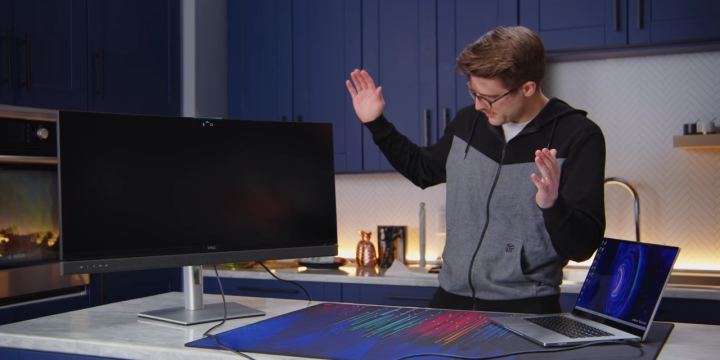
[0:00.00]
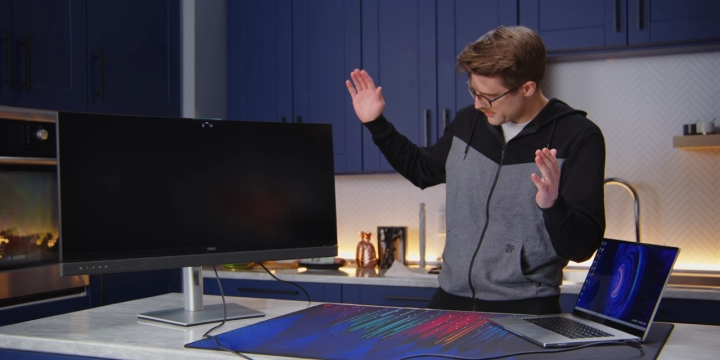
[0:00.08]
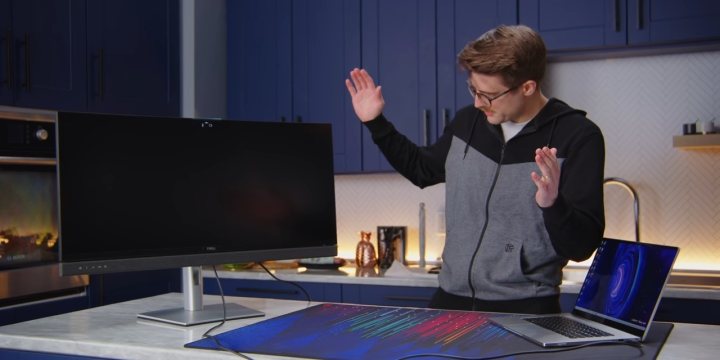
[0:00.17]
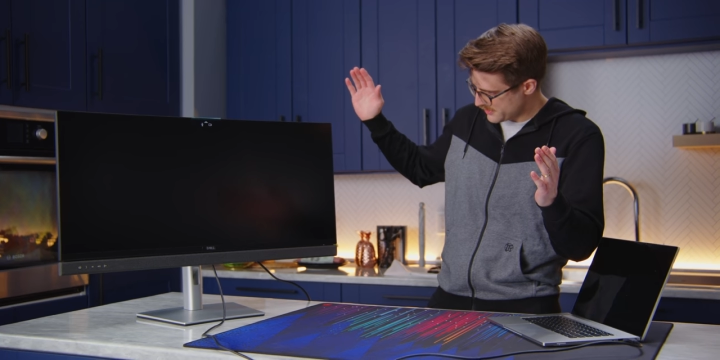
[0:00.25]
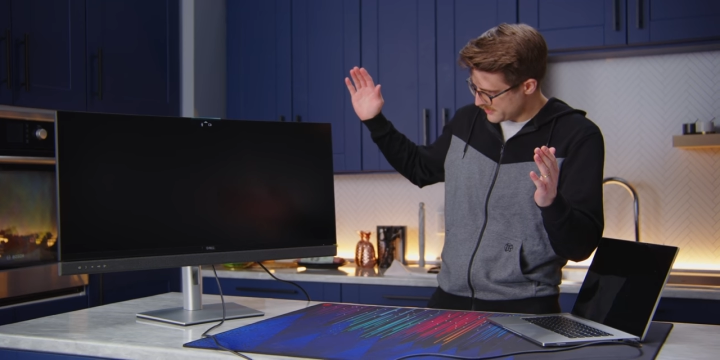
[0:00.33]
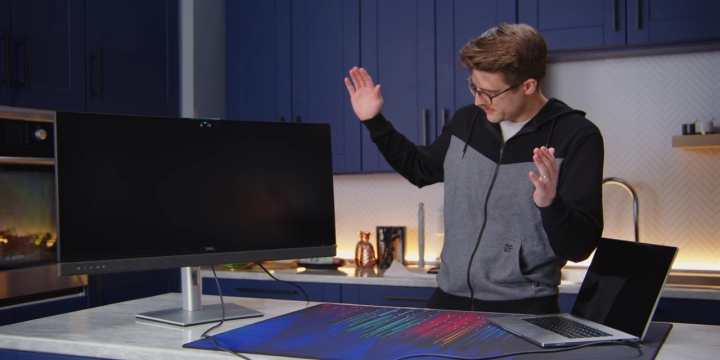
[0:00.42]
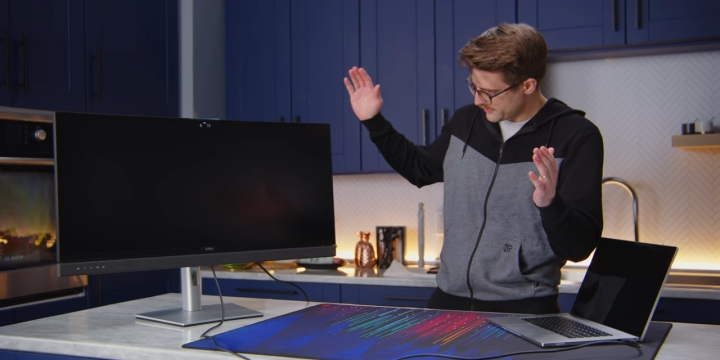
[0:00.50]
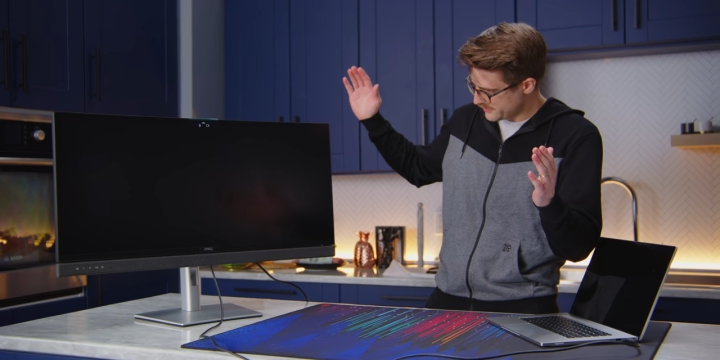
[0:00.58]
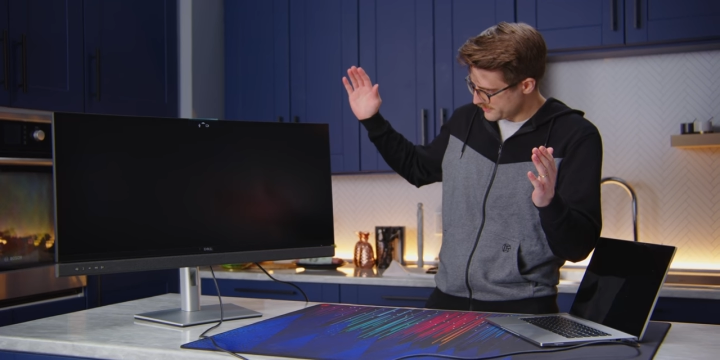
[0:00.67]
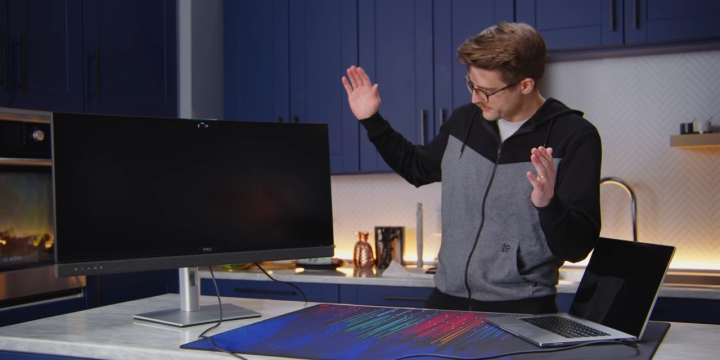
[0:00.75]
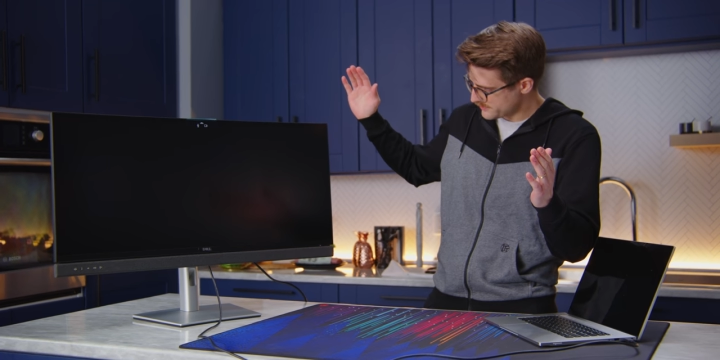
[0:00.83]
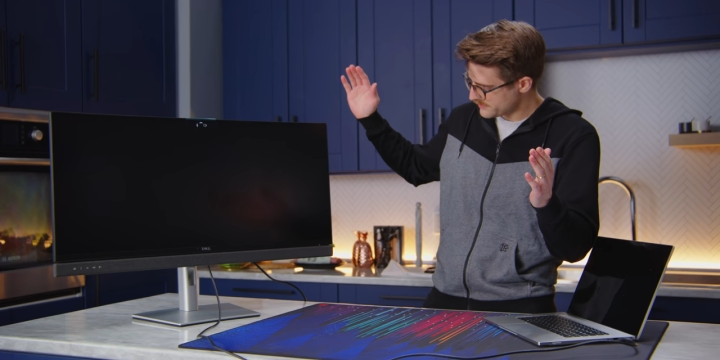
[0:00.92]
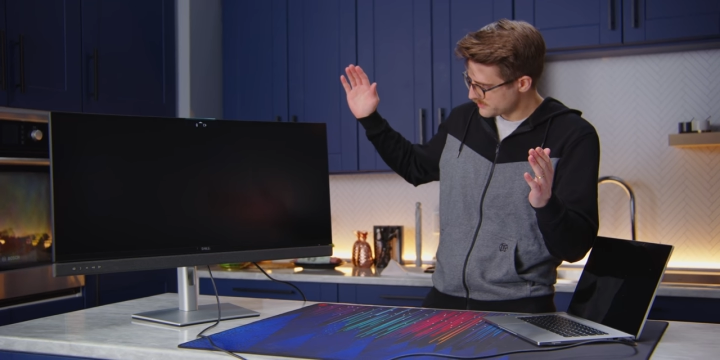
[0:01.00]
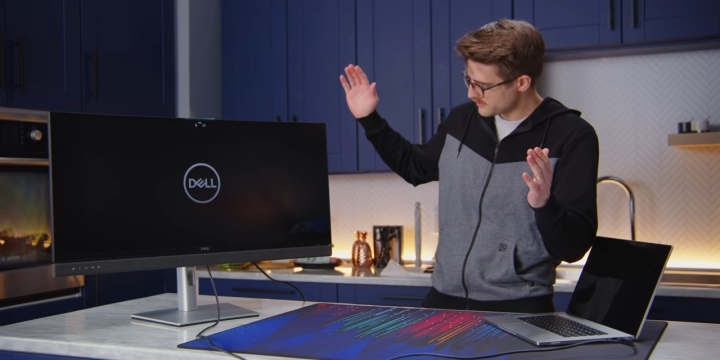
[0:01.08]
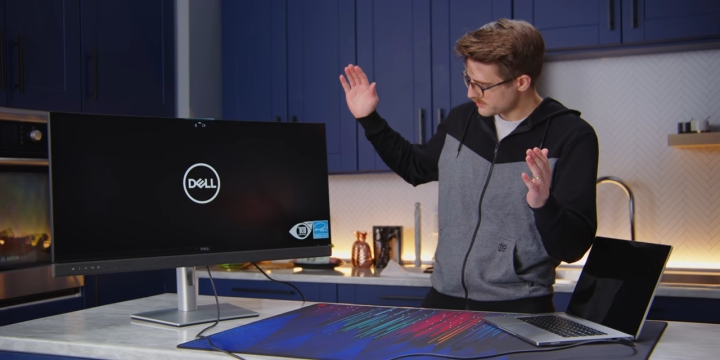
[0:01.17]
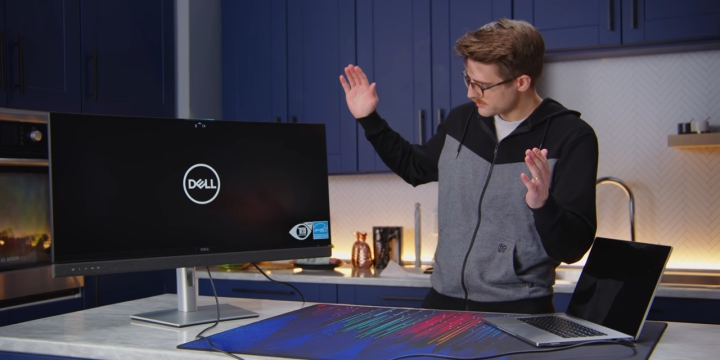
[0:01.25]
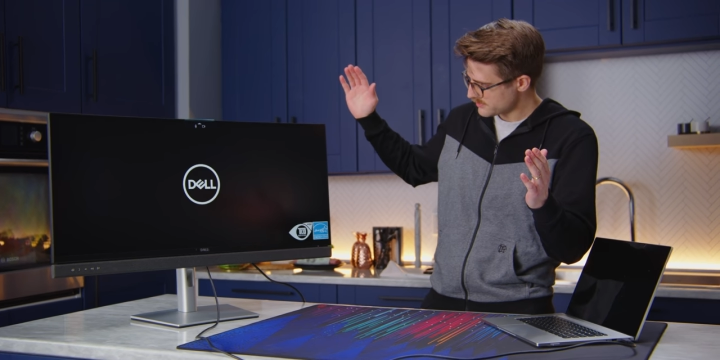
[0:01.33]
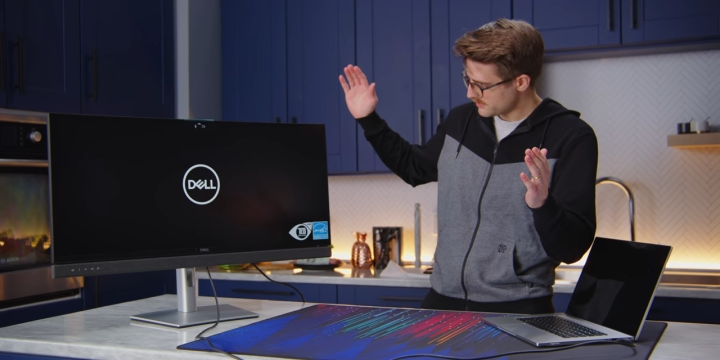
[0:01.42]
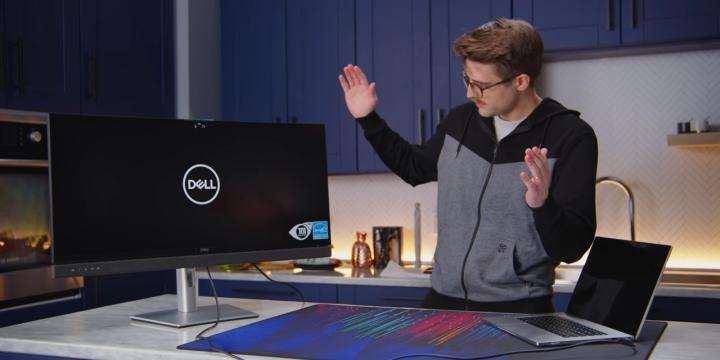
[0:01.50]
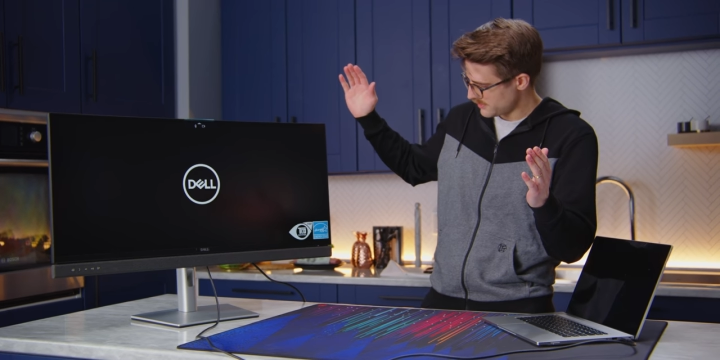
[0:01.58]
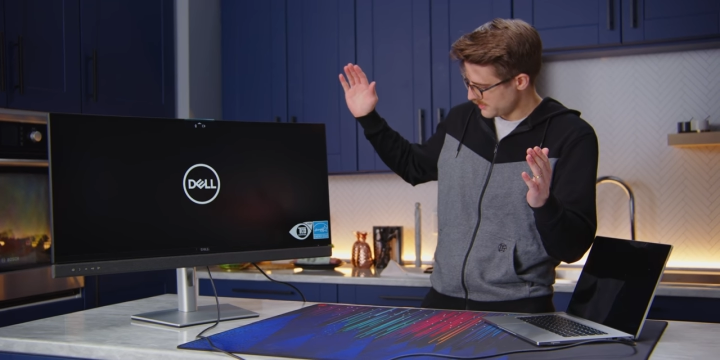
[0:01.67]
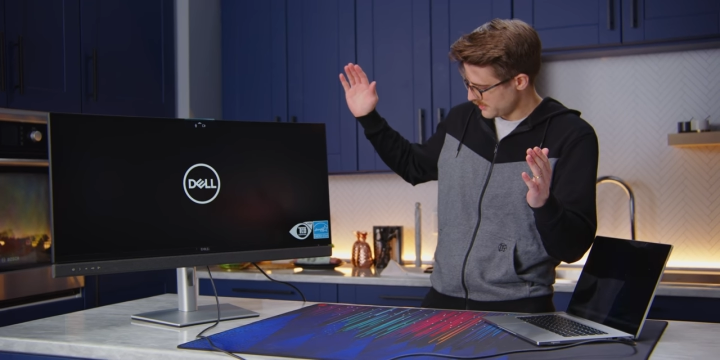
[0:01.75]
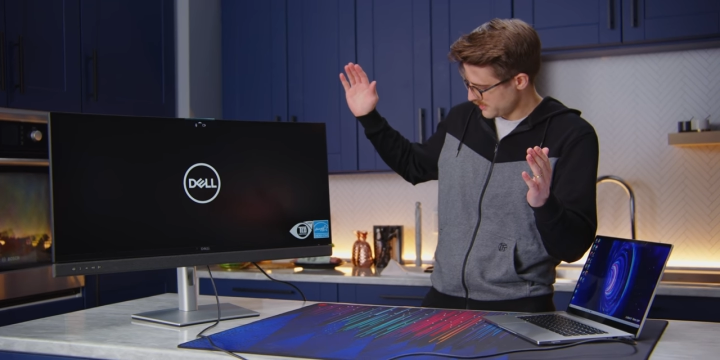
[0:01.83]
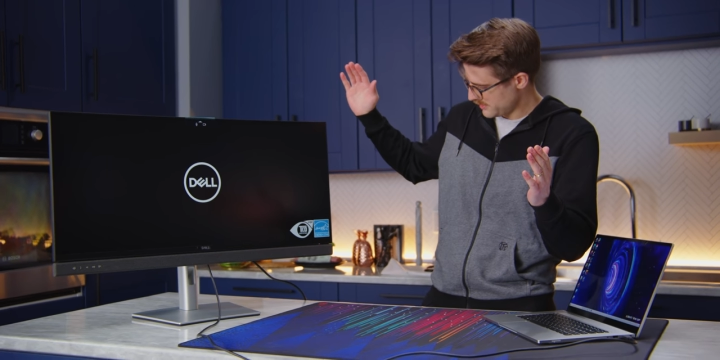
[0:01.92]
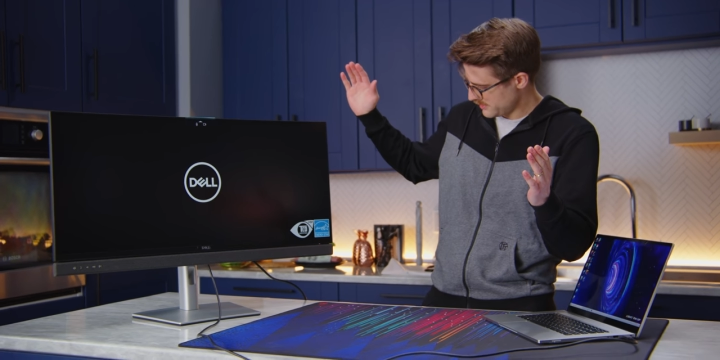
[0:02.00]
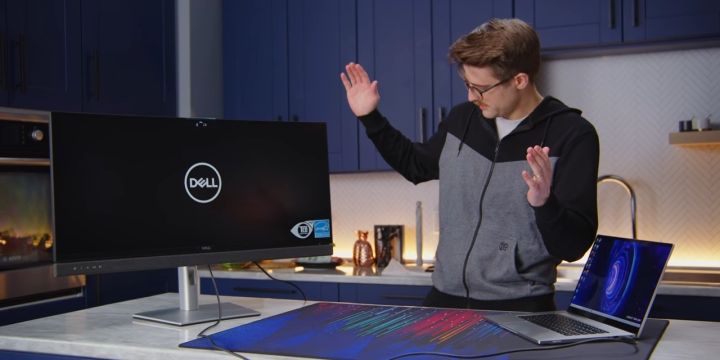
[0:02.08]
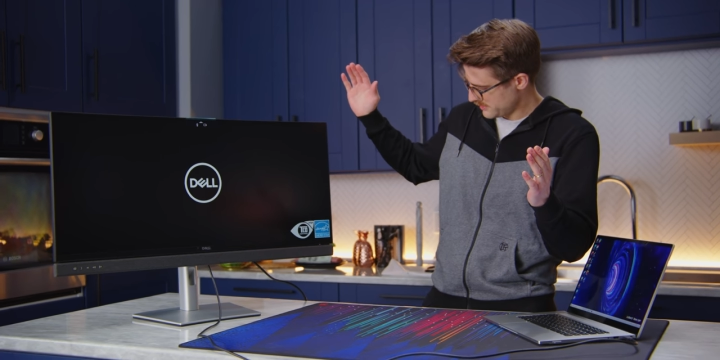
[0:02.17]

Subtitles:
(silence)